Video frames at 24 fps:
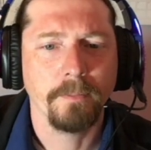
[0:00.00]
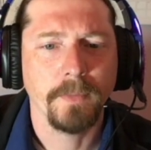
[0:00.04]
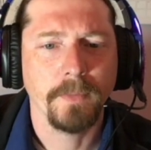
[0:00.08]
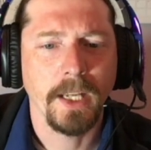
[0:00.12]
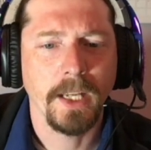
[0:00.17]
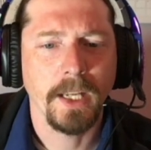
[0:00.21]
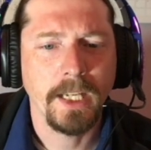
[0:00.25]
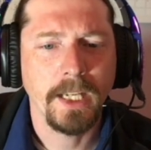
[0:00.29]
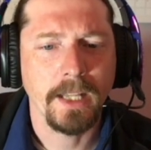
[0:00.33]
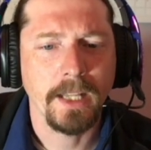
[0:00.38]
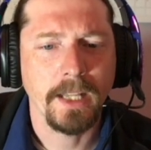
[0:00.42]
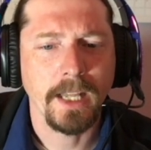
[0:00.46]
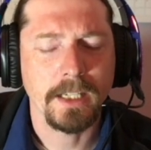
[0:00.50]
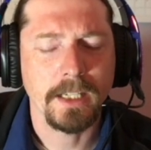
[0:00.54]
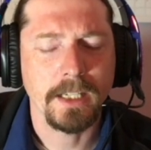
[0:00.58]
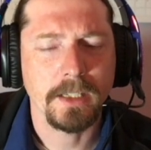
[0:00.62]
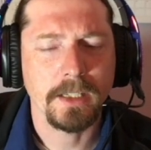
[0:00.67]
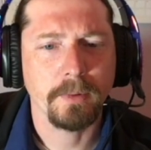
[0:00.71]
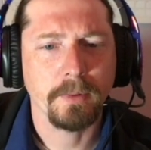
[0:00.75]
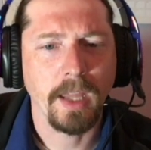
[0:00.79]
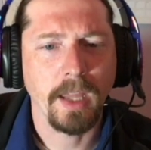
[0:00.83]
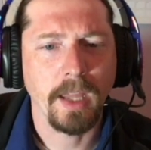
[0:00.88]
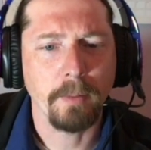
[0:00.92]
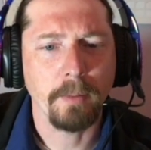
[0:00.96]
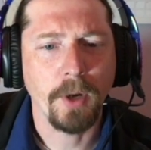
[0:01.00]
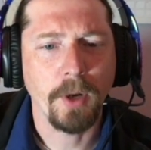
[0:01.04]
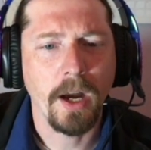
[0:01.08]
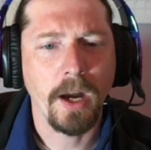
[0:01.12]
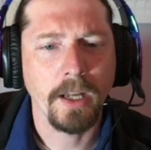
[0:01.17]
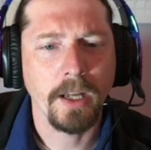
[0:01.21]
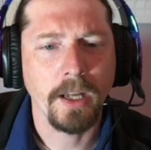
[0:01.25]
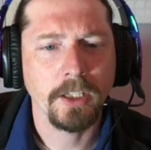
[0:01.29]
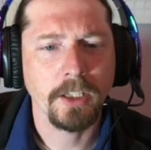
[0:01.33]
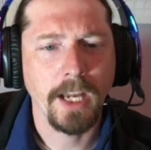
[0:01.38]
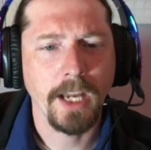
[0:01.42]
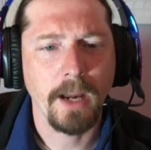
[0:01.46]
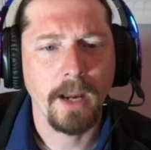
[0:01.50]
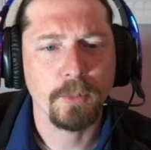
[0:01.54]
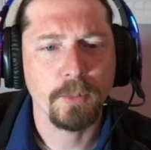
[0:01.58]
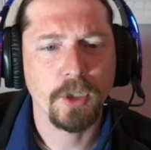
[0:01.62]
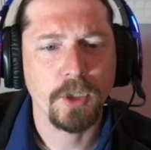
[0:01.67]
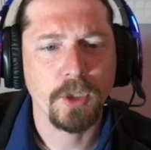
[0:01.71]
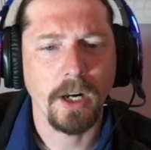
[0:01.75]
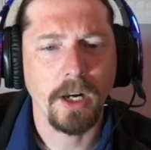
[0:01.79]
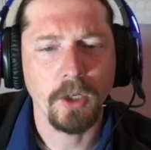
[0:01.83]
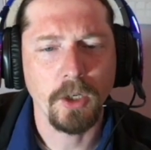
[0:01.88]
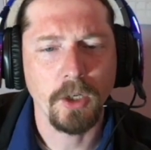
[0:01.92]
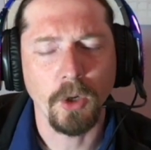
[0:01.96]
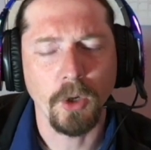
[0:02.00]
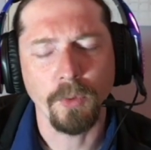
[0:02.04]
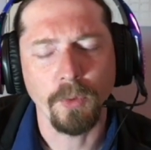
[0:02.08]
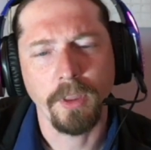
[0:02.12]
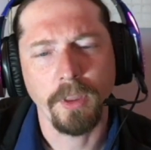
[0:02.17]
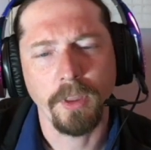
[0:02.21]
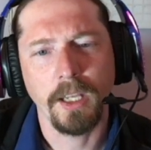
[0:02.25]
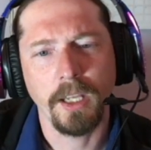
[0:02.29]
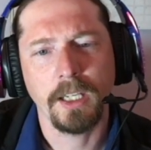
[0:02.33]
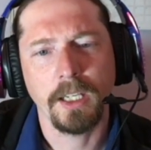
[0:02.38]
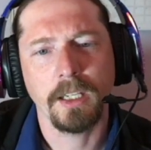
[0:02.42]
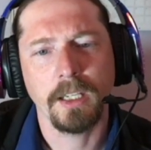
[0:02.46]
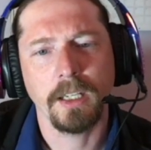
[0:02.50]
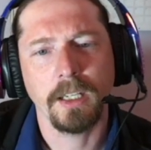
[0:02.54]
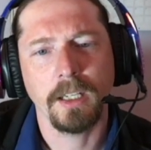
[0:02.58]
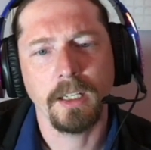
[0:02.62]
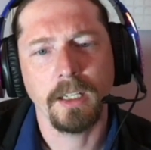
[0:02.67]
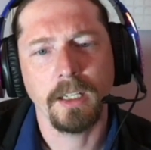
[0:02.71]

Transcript: Again, that pawn capture, I don't think